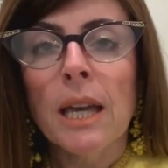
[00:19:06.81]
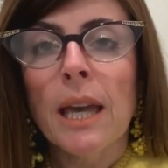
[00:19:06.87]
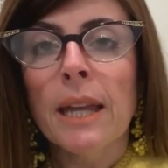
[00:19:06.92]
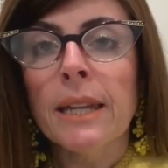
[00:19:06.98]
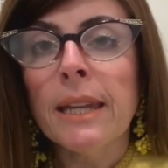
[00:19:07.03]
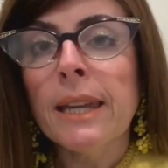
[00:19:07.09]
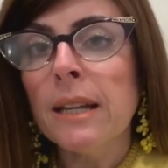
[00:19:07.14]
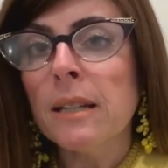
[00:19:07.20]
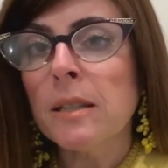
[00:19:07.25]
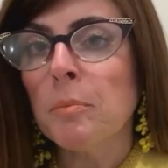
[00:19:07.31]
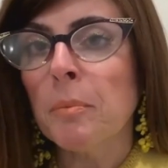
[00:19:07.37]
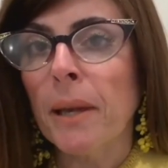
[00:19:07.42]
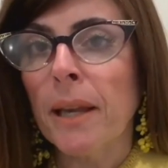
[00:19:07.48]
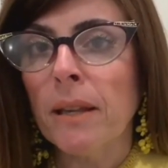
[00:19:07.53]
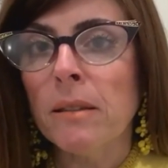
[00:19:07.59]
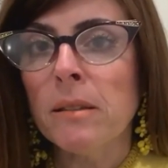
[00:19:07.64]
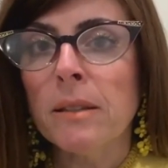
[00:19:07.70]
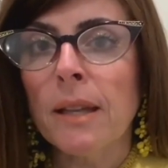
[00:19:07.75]
And he
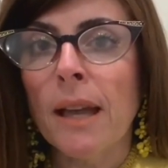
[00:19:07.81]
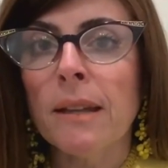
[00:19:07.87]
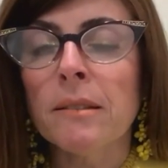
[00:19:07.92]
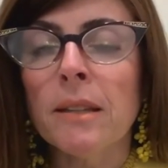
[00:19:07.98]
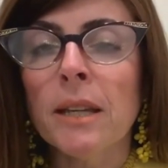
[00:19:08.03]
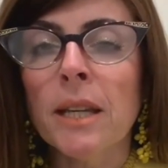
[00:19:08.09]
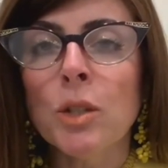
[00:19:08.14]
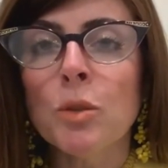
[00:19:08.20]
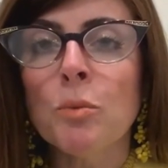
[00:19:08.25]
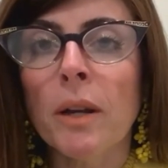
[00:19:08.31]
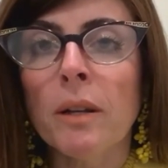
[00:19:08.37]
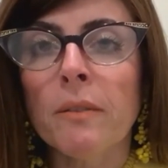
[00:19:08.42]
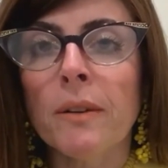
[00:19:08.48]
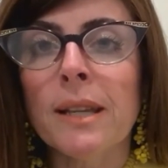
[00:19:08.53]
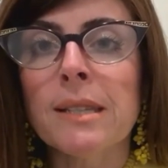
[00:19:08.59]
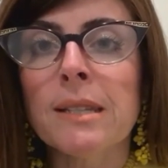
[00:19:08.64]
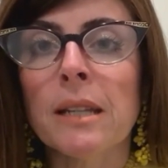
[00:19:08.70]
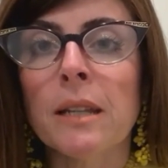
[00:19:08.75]
explains that each one of
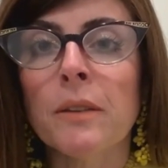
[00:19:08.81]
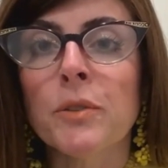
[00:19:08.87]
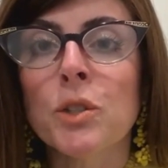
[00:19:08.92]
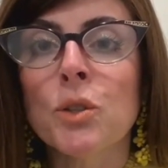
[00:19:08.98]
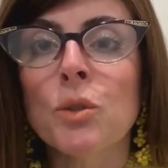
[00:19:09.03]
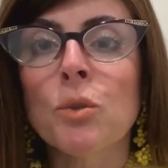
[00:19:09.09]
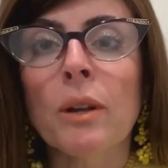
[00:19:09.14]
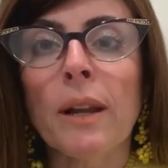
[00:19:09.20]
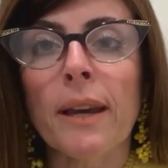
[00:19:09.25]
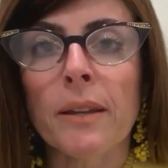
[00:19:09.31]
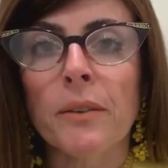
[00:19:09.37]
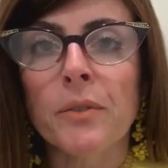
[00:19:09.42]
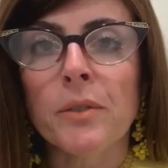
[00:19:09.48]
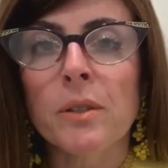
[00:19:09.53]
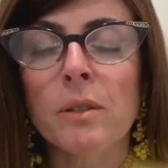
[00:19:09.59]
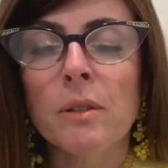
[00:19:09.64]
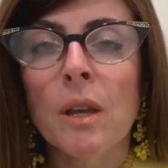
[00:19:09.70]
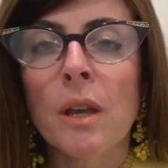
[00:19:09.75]
us lives two
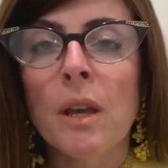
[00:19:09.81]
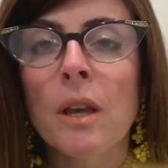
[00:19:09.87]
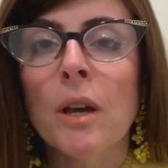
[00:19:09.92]
lives.